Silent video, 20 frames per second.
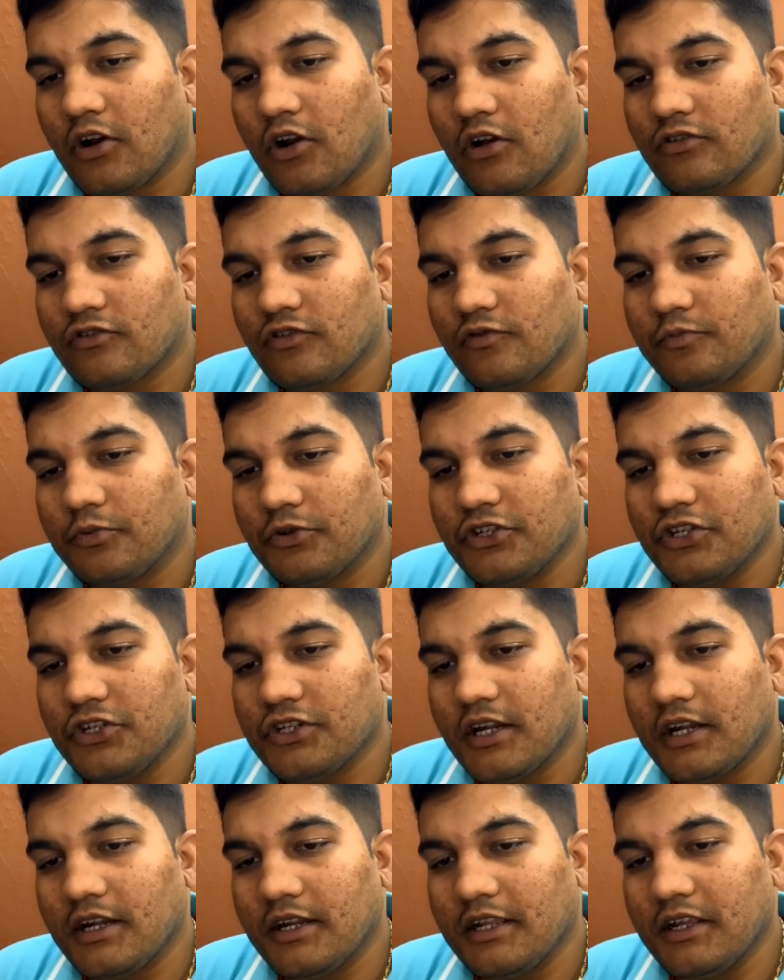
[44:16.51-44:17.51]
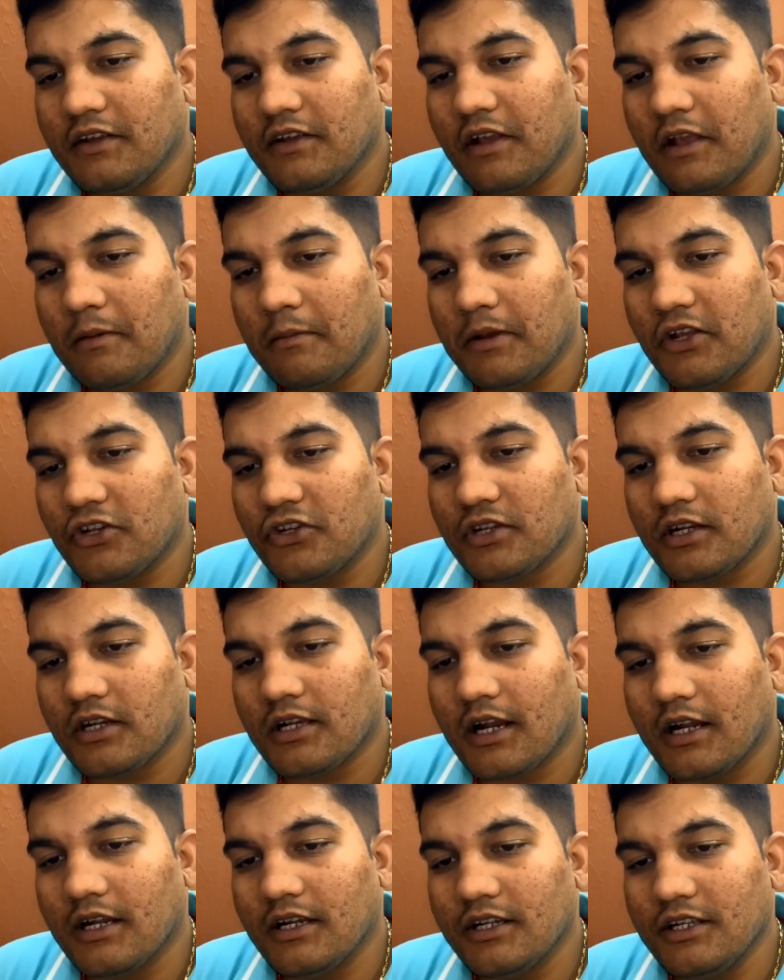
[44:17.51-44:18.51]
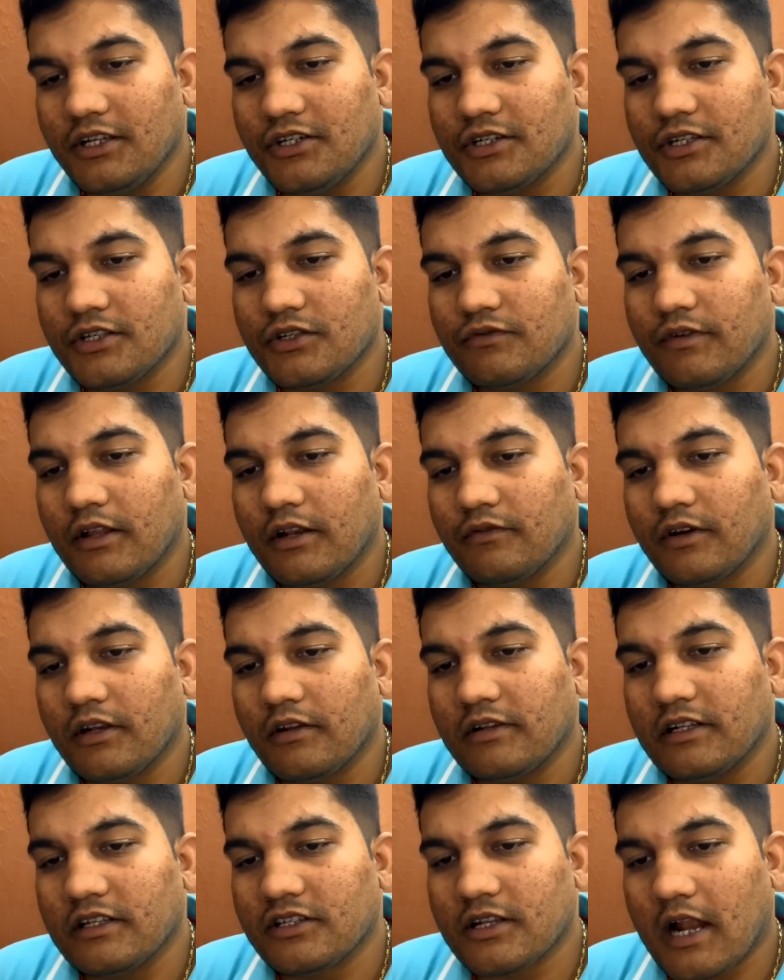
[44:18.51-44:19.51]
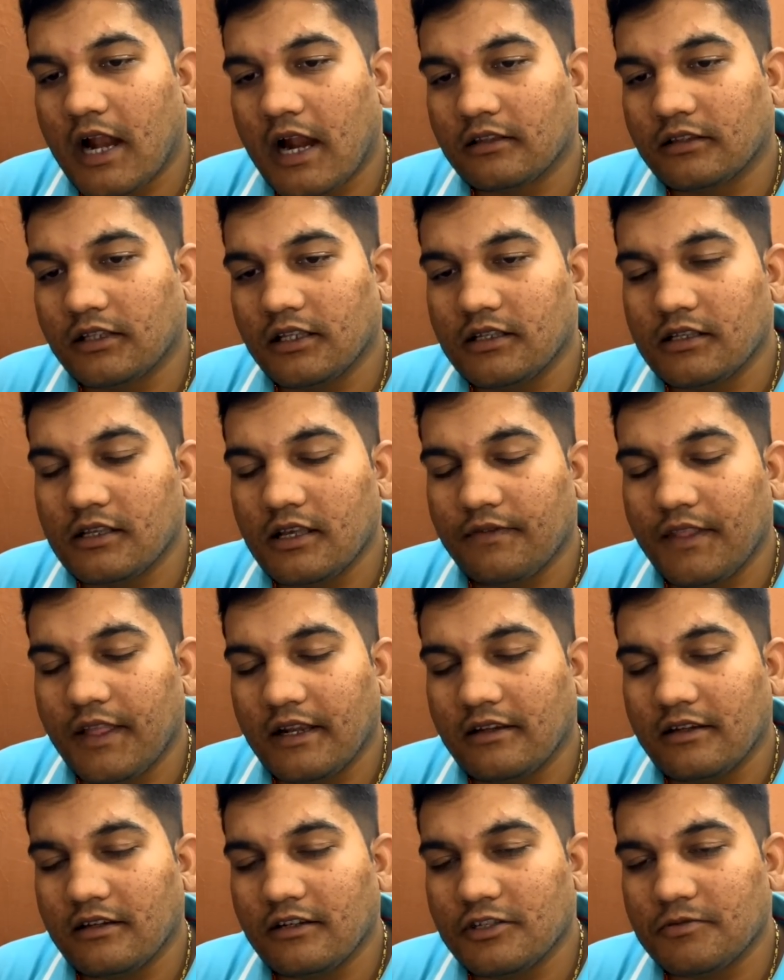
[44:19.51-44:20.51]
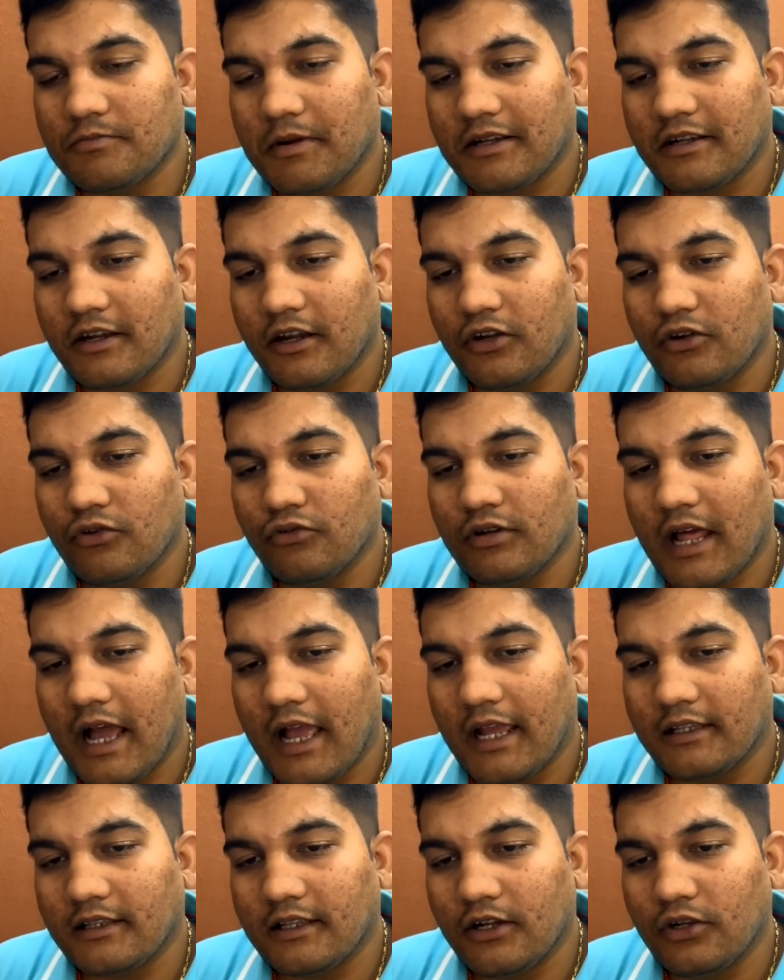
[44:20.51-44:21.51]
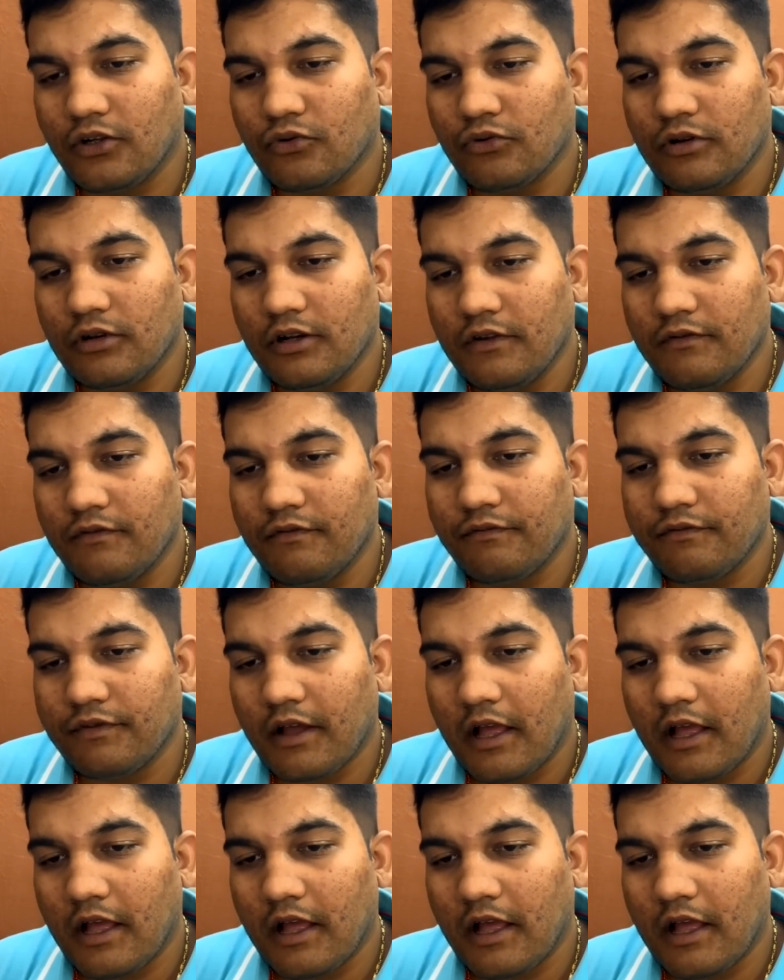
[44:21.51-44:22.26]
loss of position, defamation, conditions where one will start thinking that it is better to die than to live